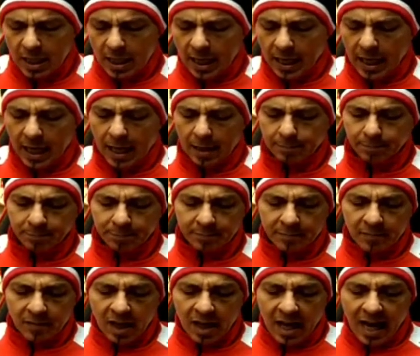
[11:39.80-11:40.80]

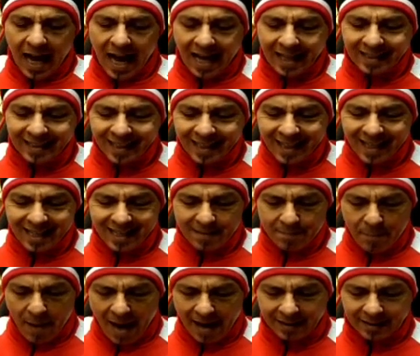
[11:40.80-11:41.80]
I didn't
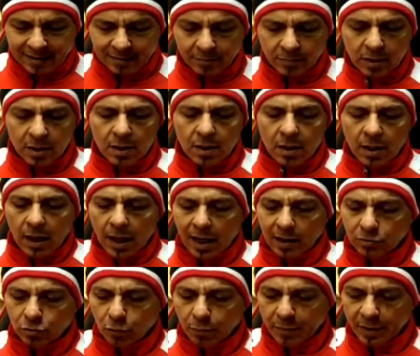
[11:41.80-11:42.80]
expect him
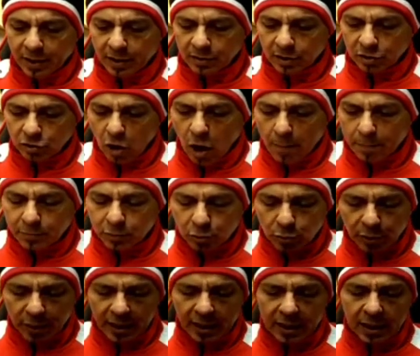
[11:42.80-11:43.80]
to be in the top
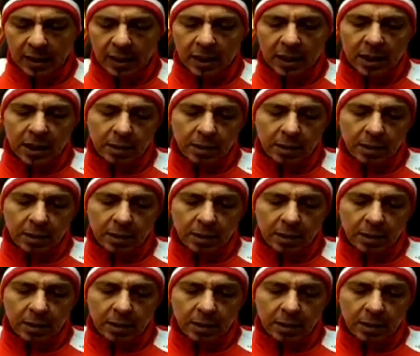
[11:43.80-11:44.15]
three.